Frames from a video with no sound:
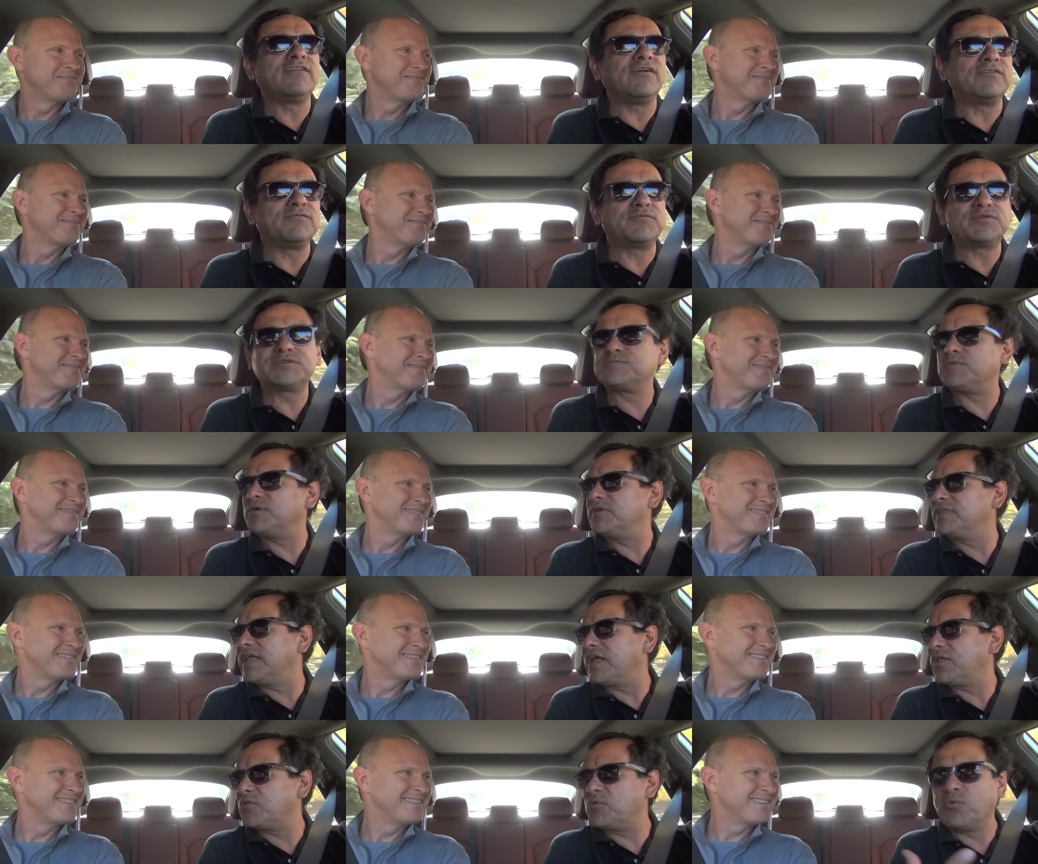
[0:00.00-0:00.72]
Speaker 1: don't
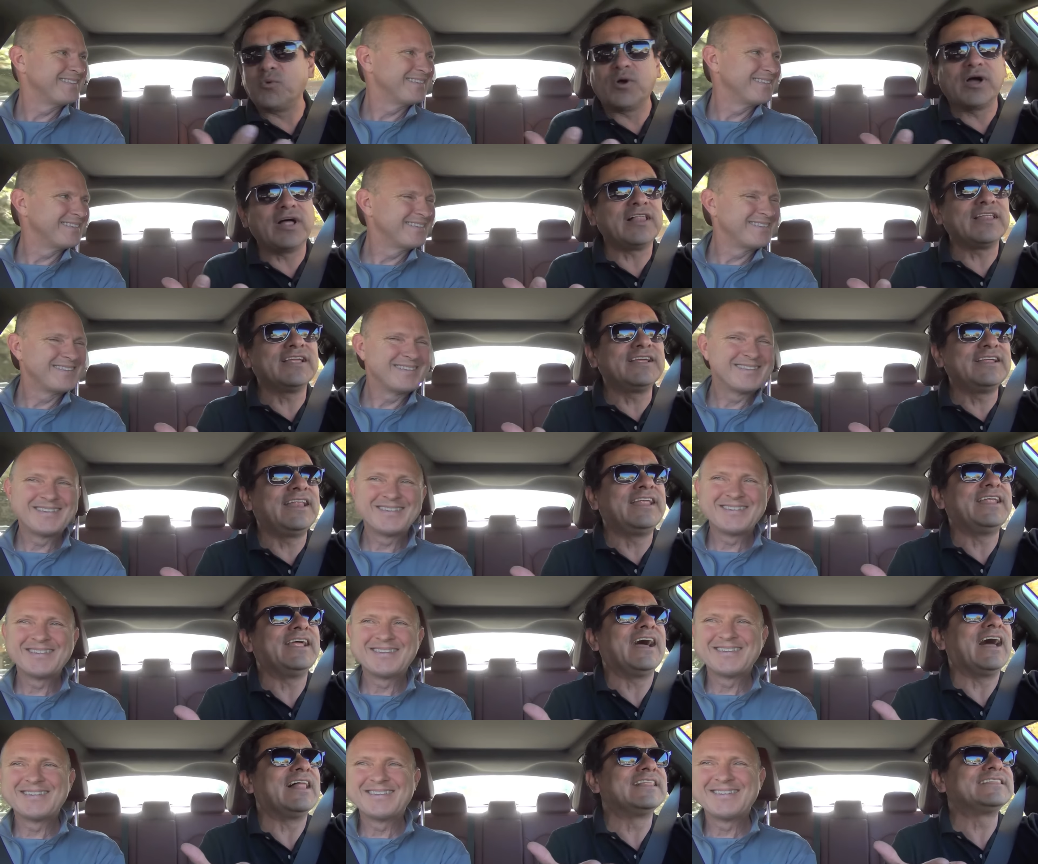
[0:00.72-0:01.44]
respond that well
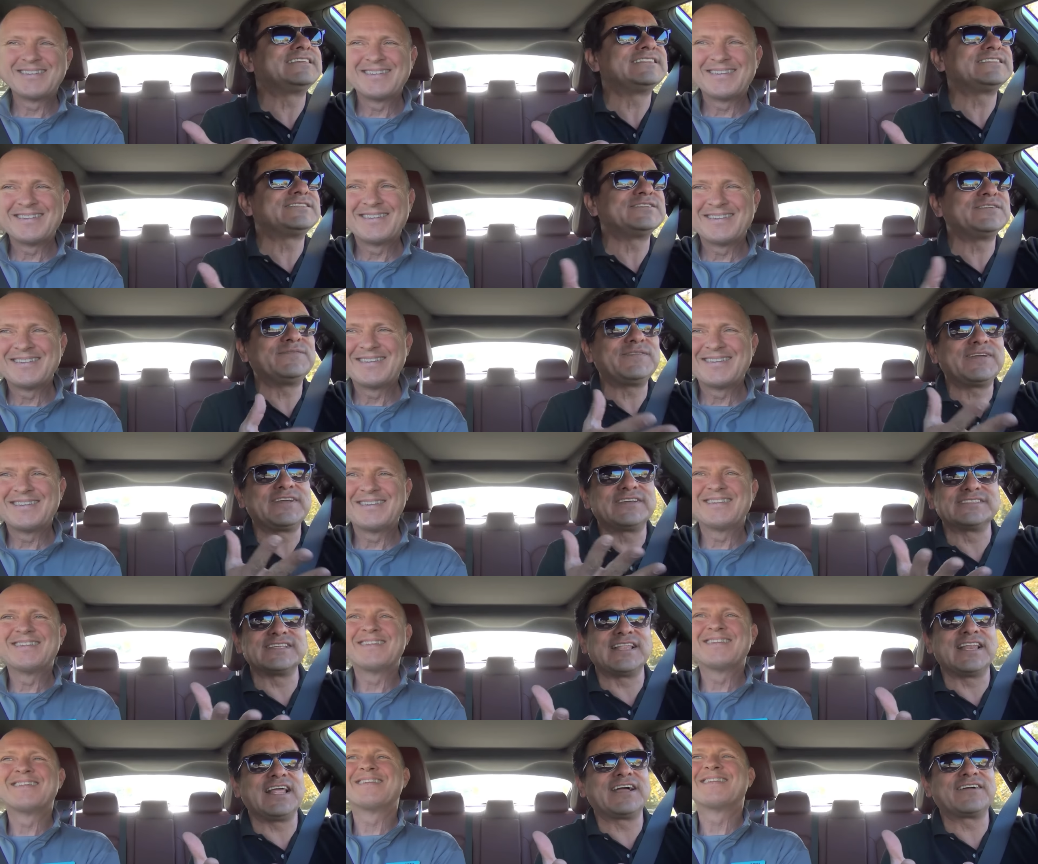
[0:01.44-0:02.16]
in altitude
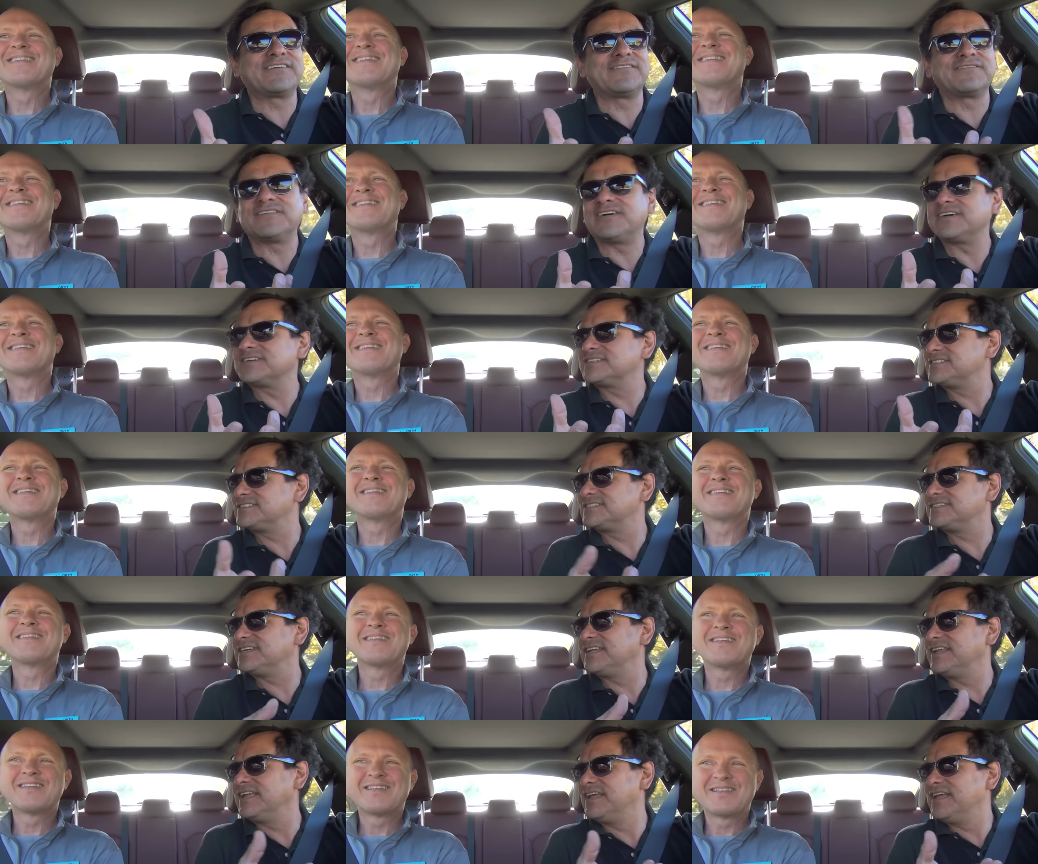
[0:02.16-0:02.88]
because of the lack of
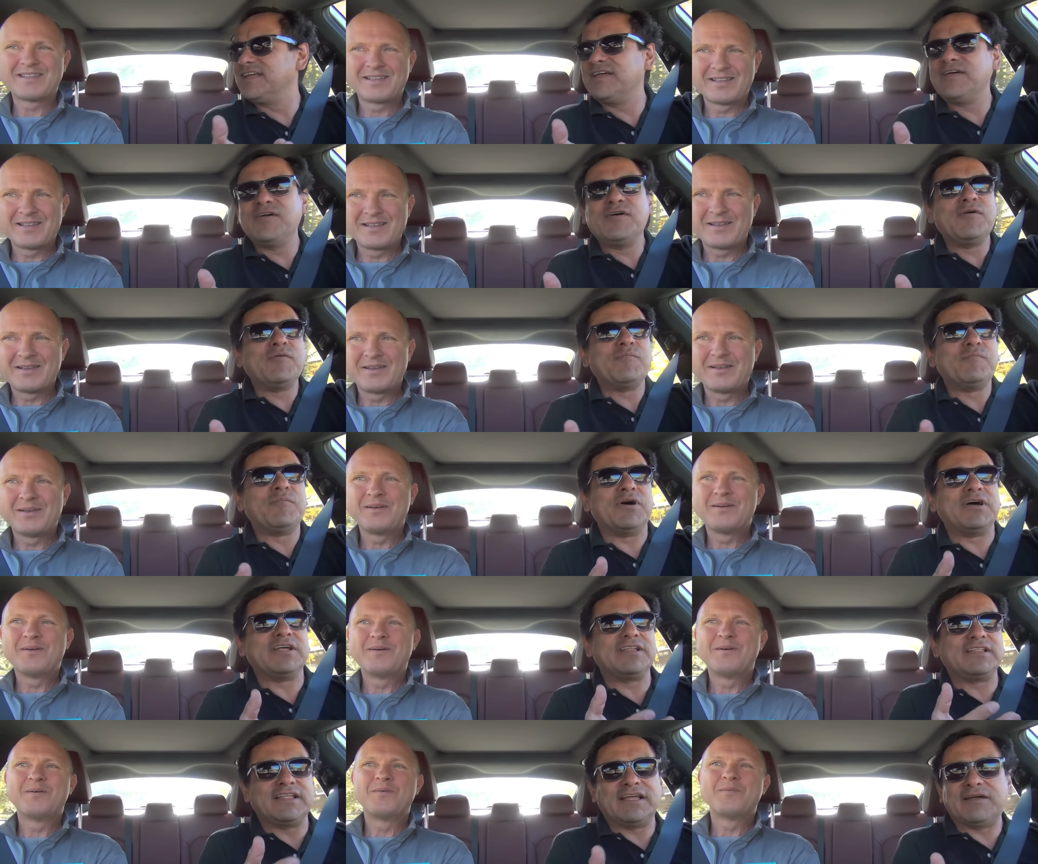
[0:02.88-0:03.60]
oxygen,
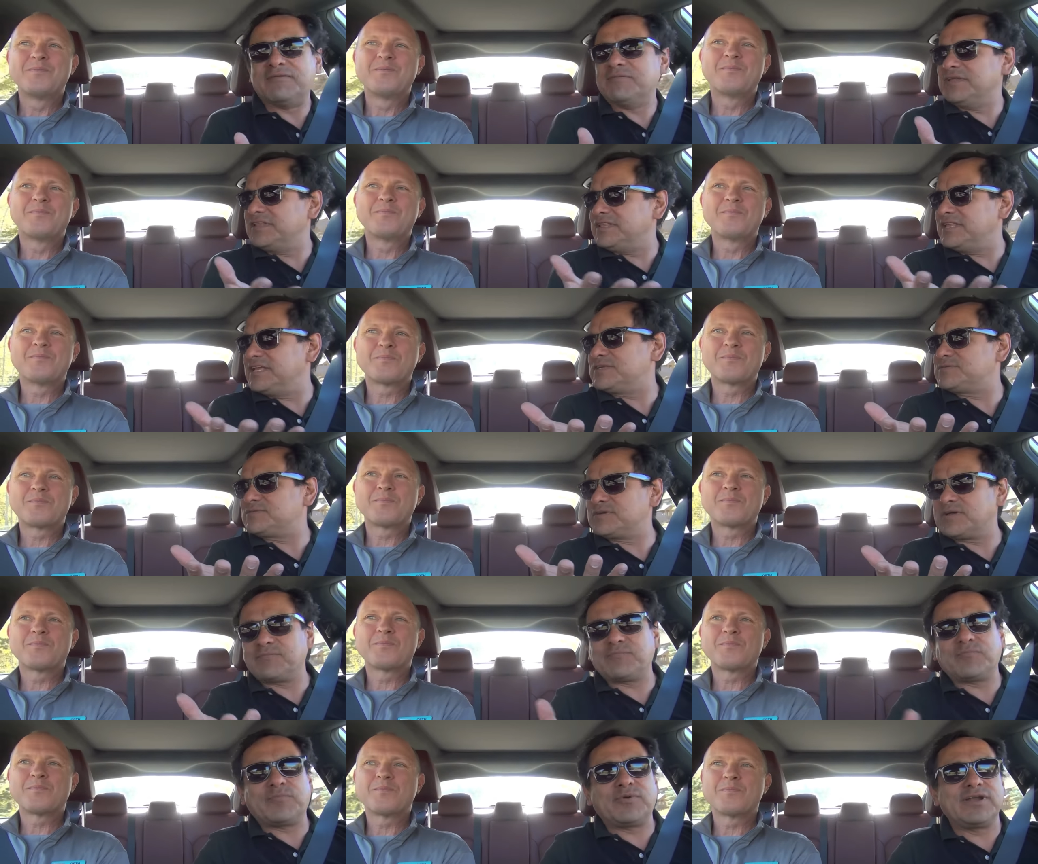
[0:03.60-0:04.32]
but I mean, these
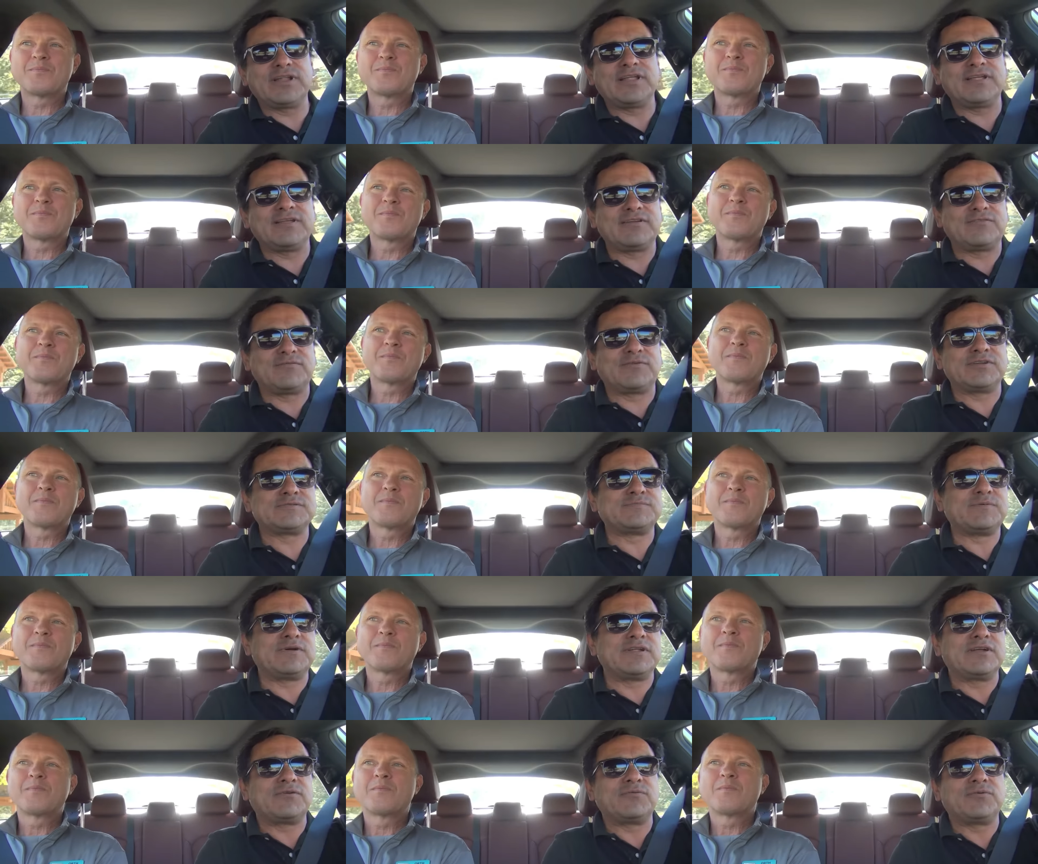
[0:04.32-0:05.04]
were pretty
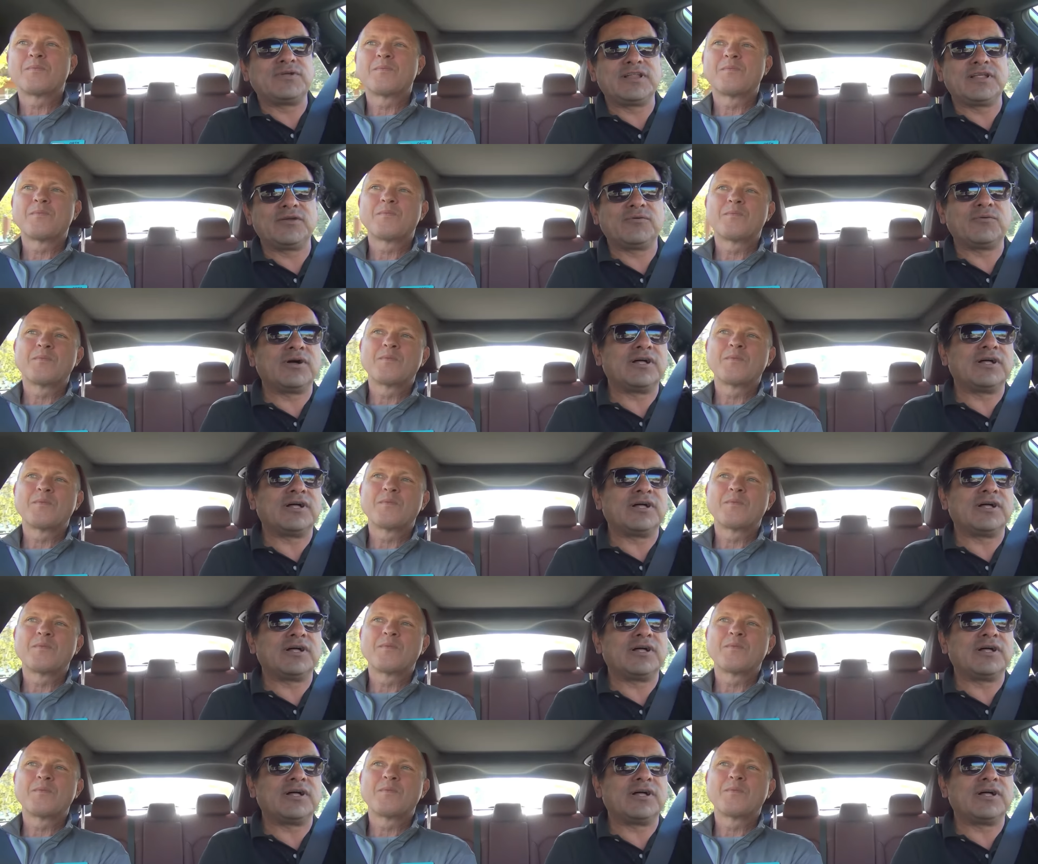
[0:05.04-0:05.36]
responded really